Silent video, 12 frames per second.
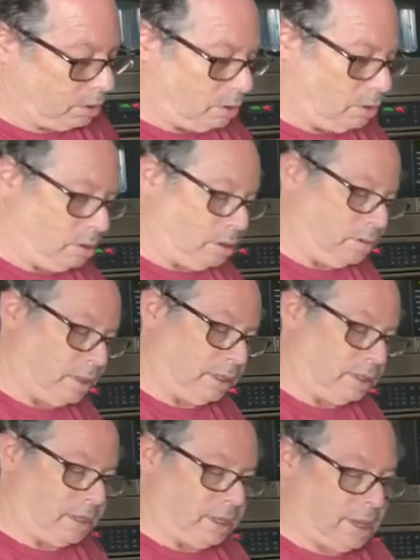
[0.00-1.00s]
all the way
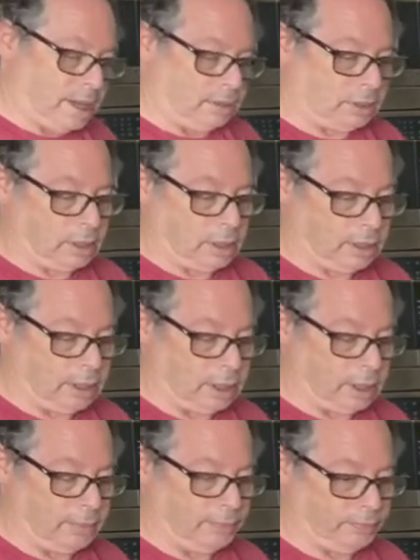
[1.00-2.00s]
to the outside
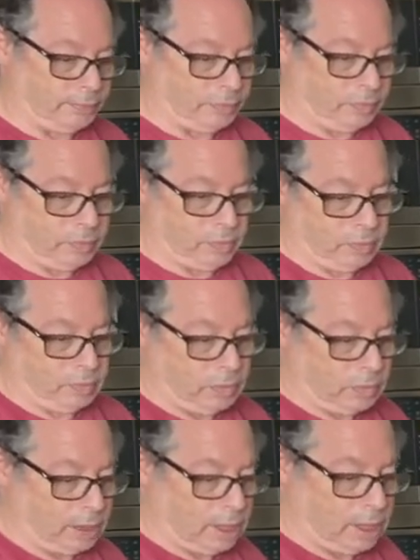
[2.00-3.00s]
there.
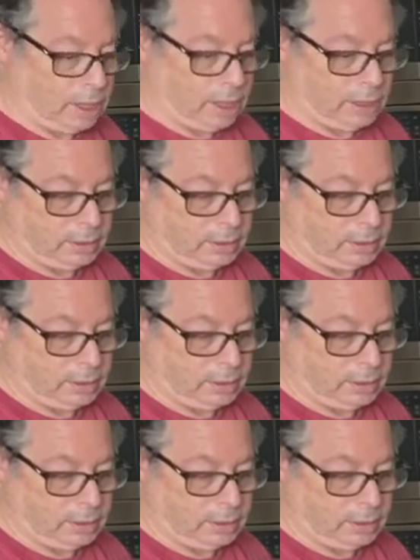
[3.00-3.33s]
Okay.